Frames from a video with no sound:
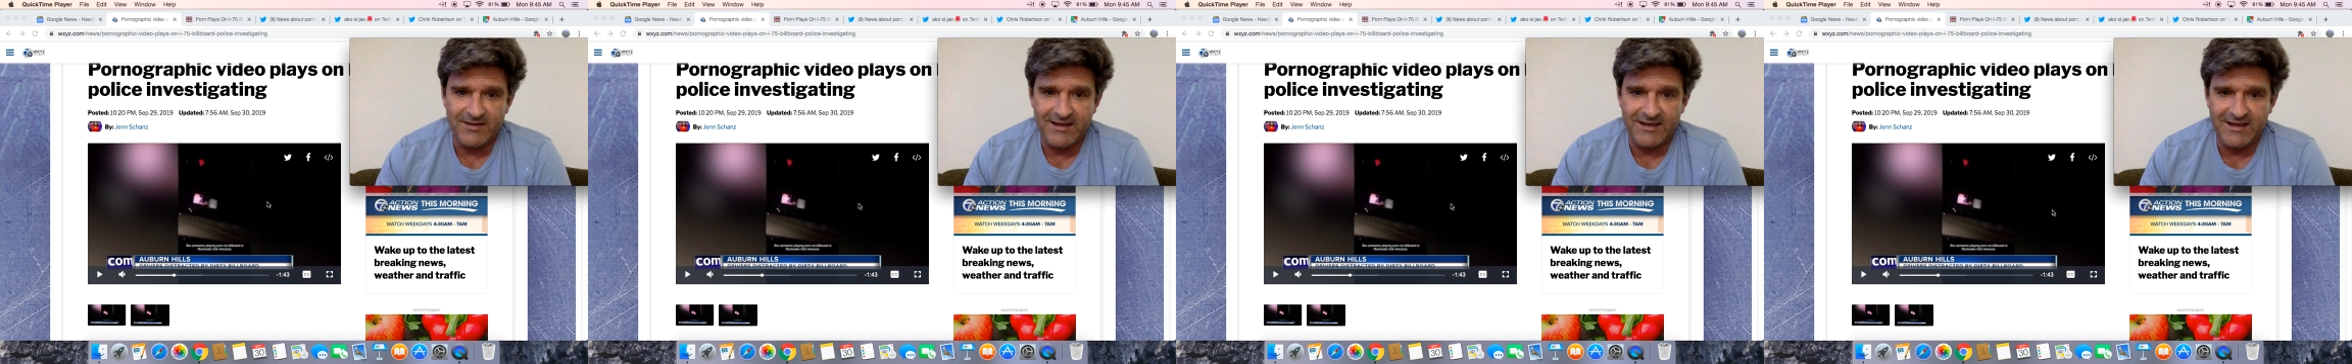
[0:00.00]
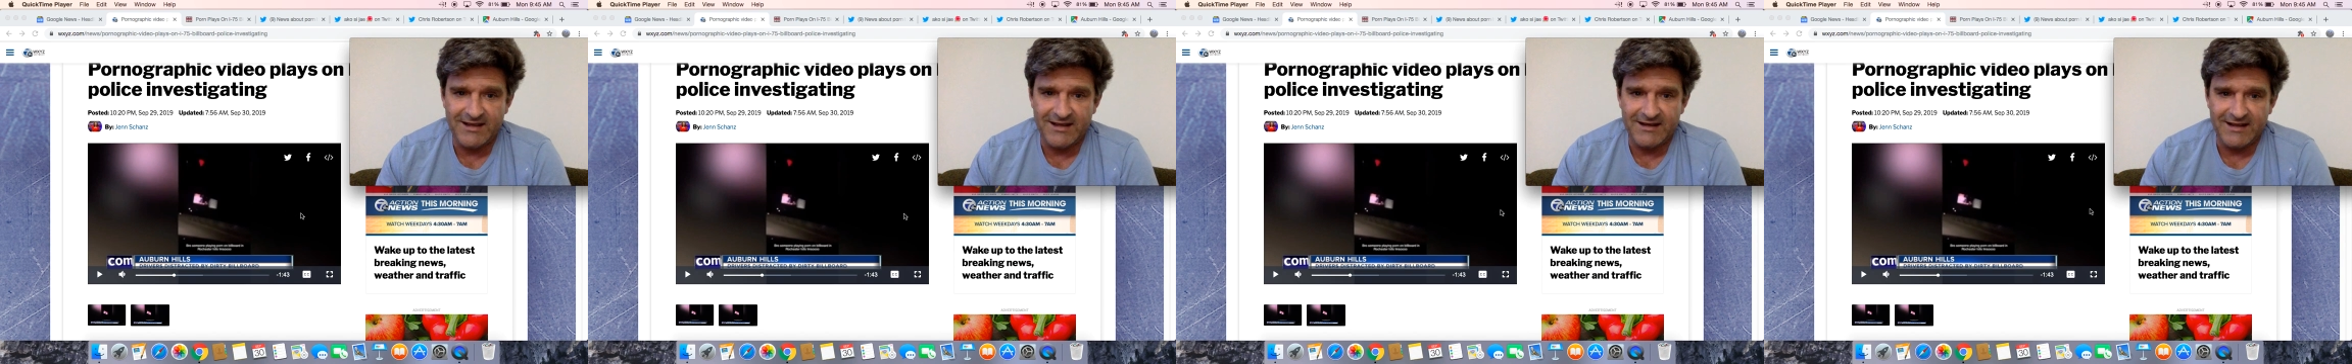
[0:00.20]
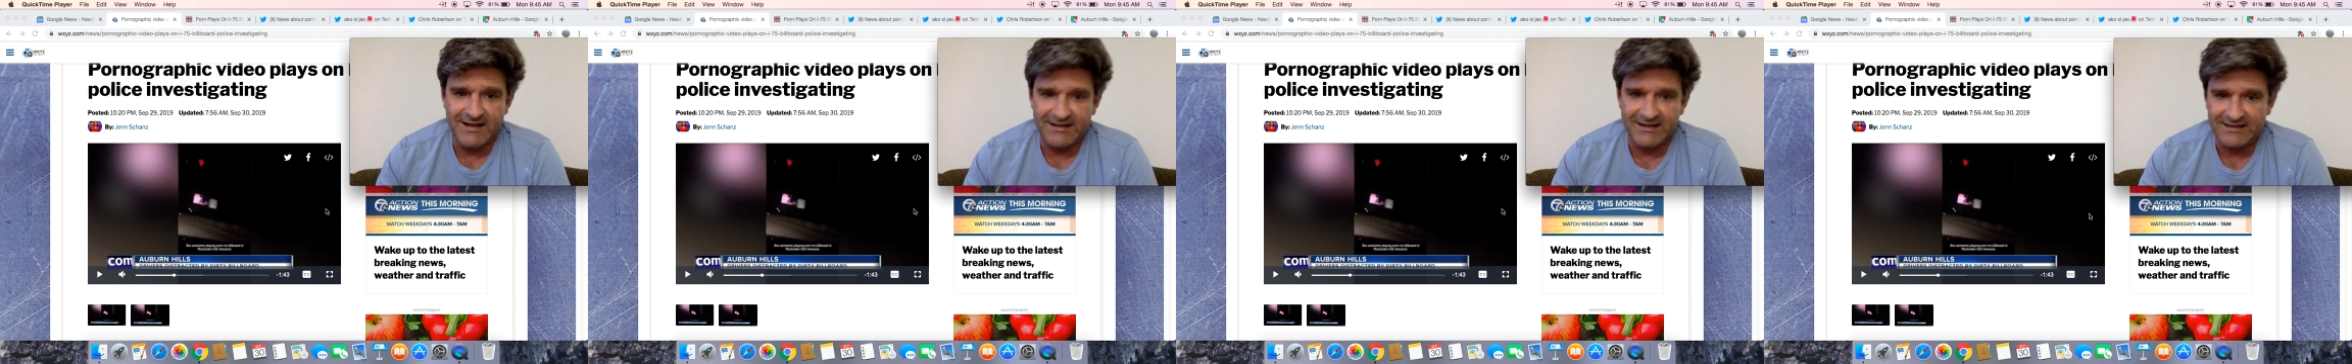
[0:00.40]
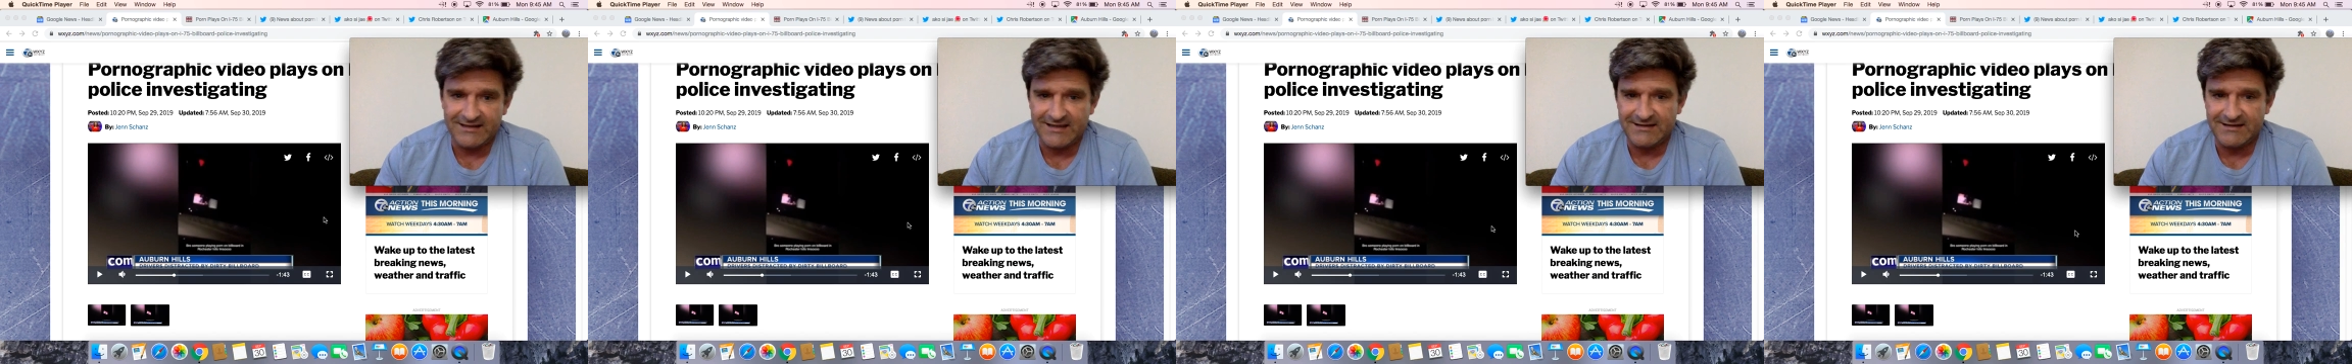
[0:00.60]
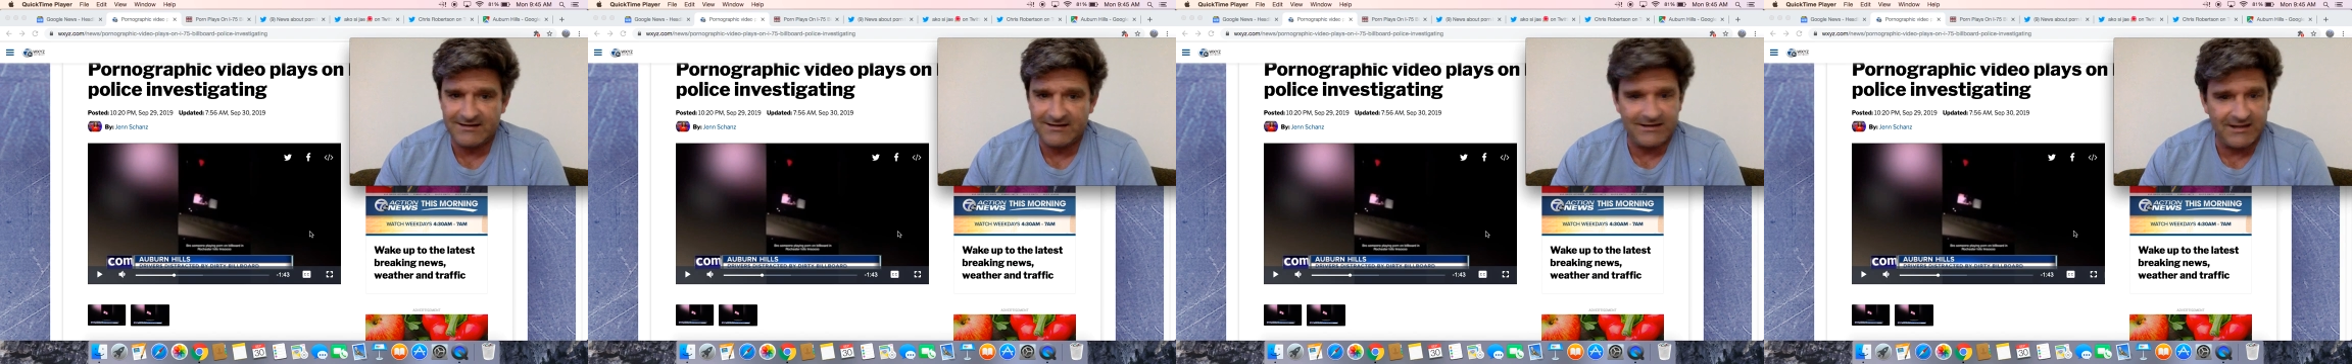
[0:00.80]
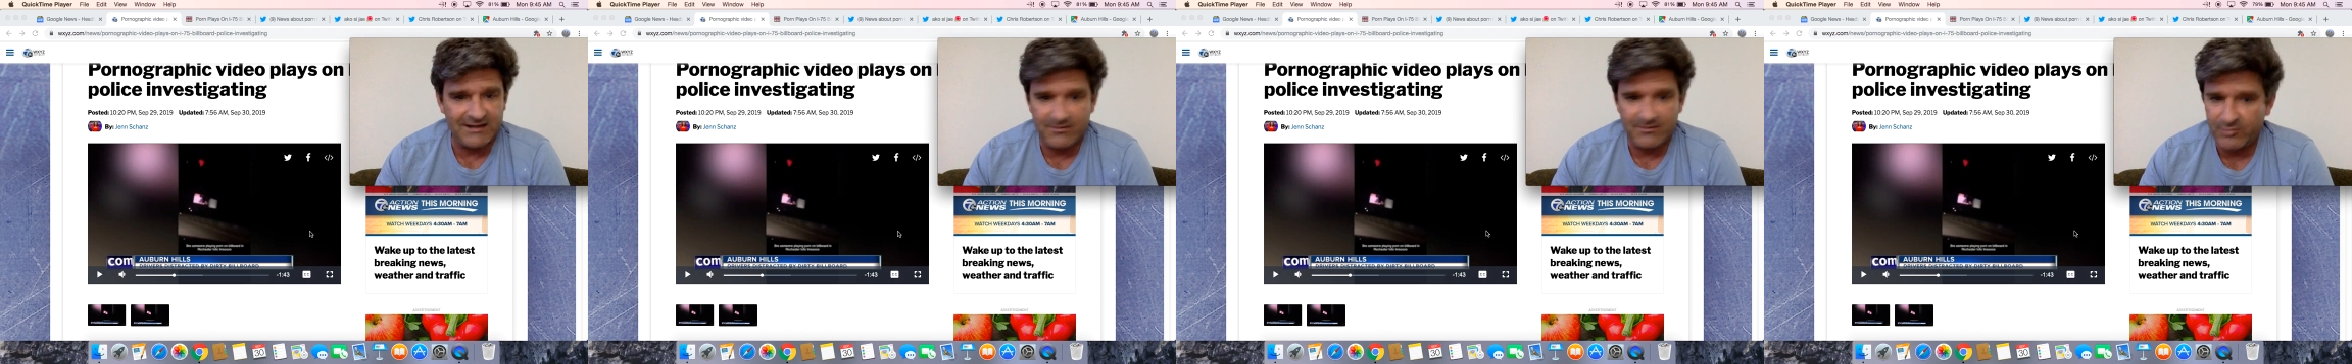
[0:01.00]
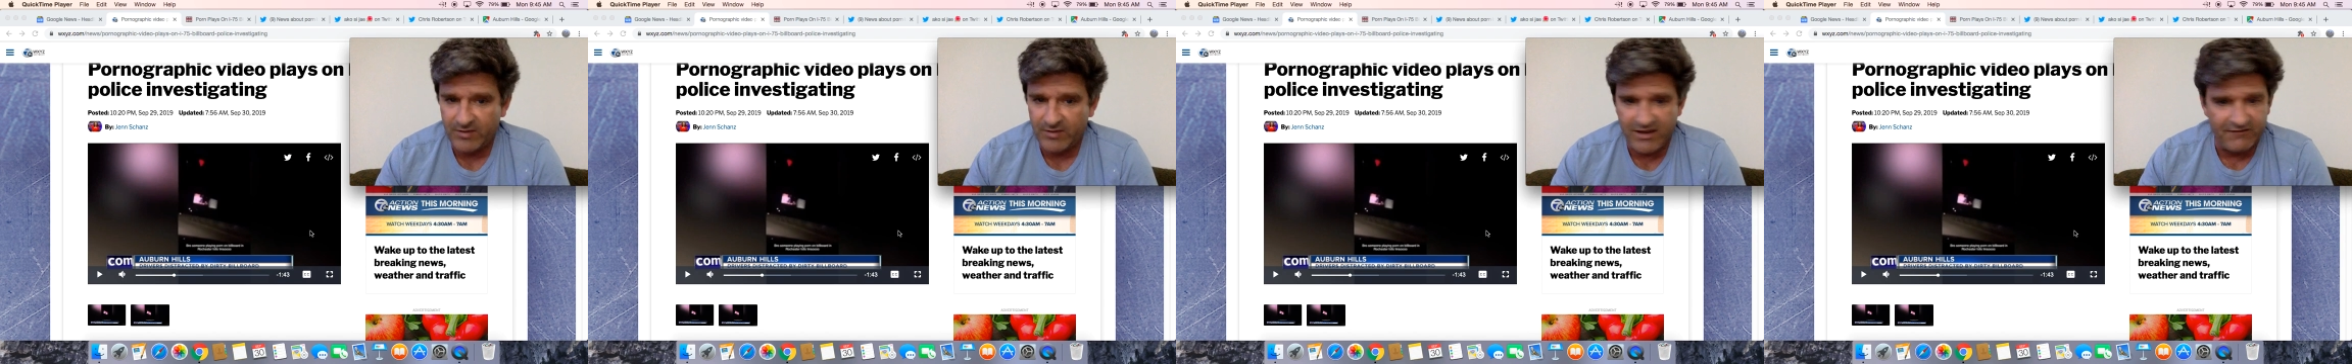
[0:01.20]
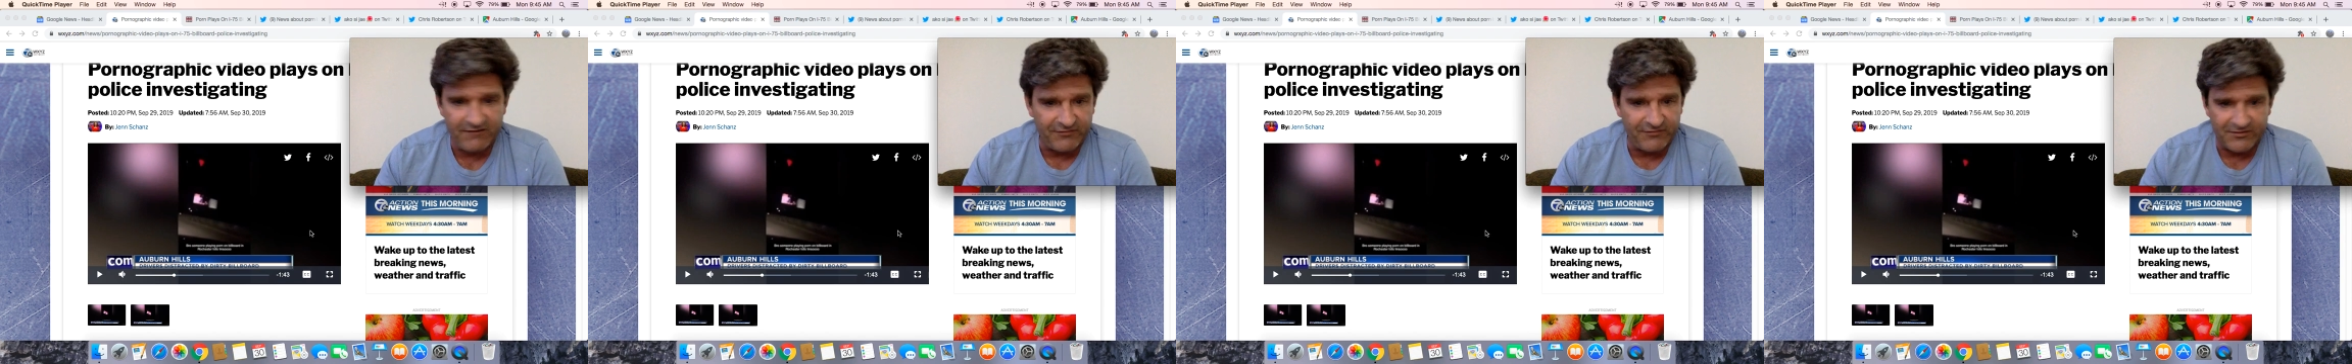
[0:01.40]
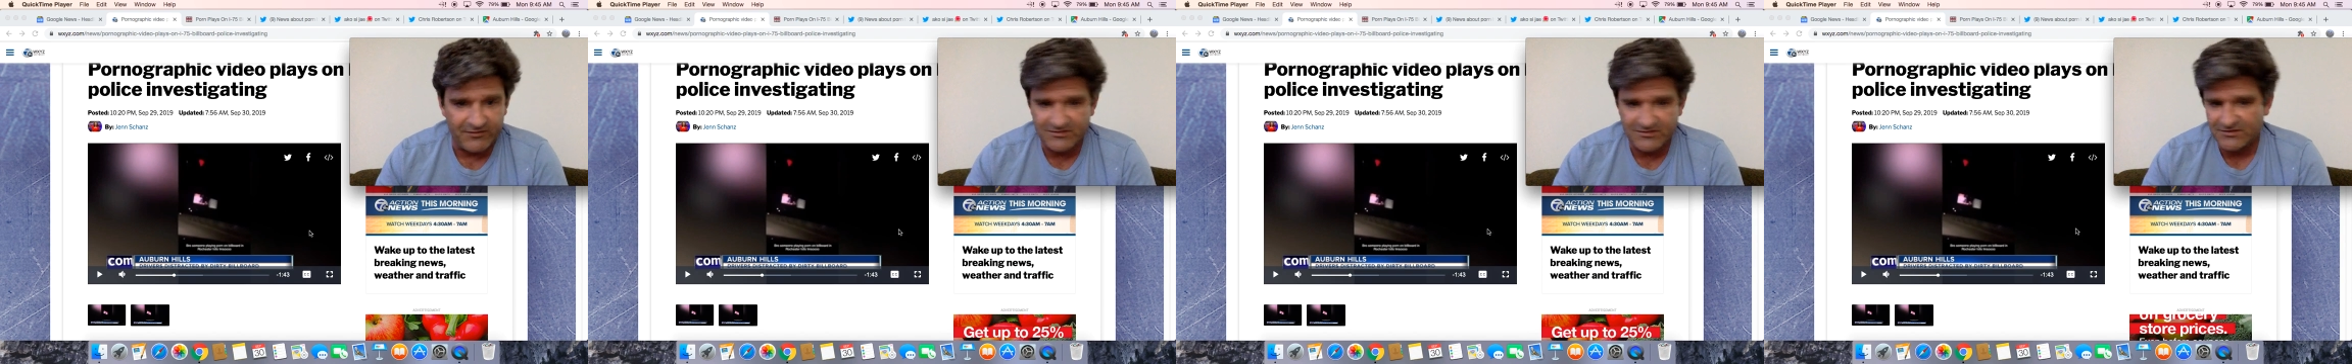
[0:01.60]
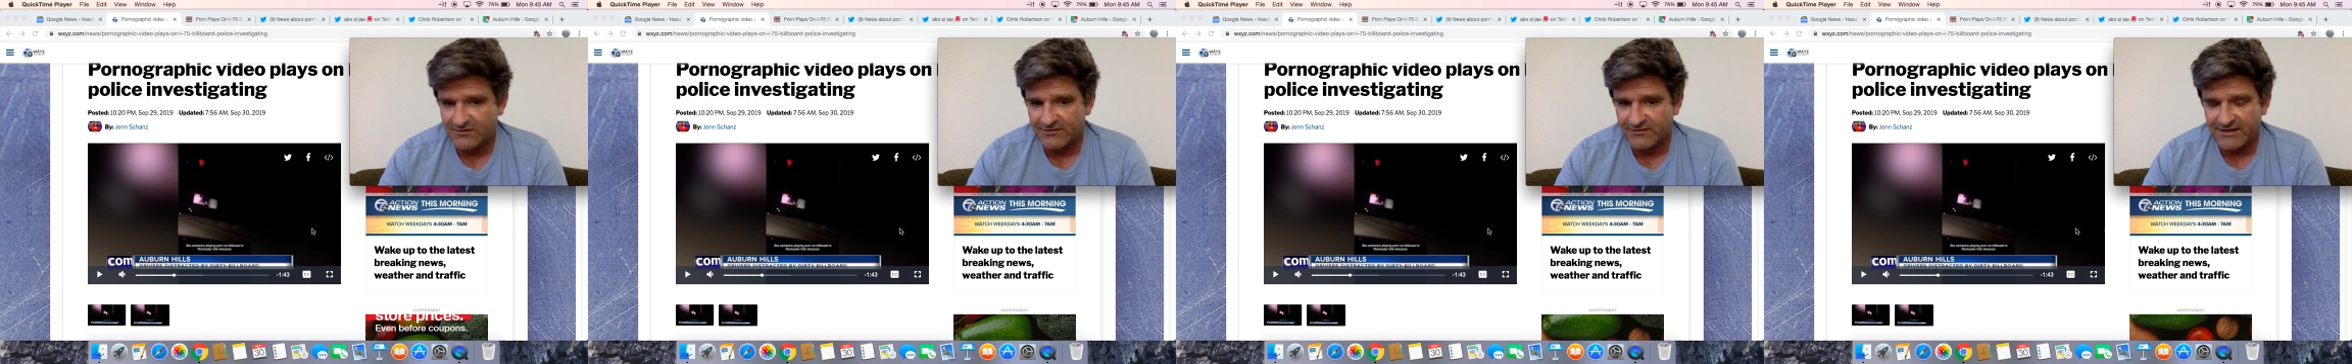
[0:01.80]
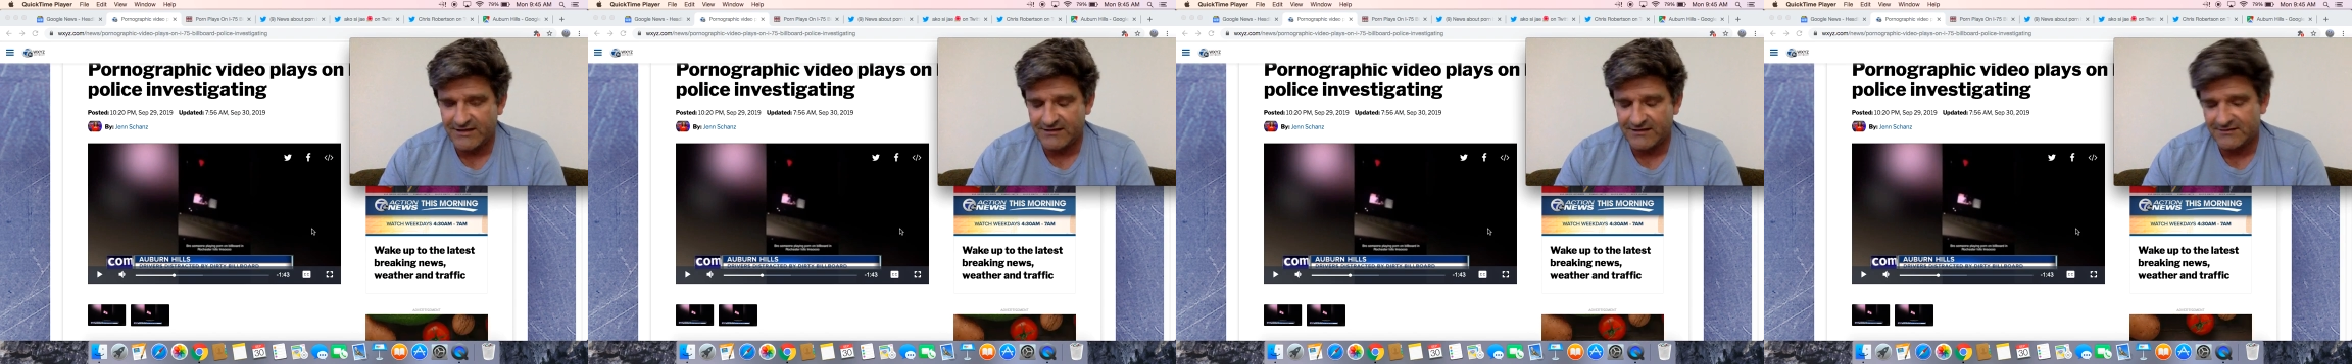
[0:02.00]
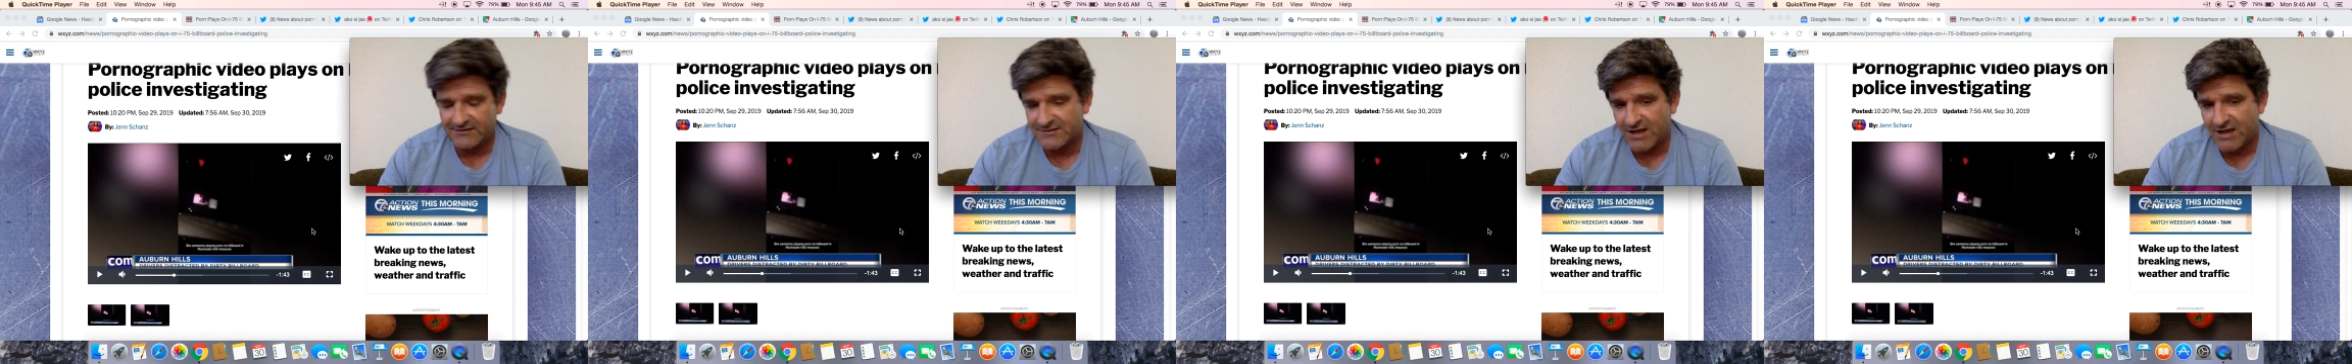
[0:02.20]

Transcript: and and get it get it playing for a certain length of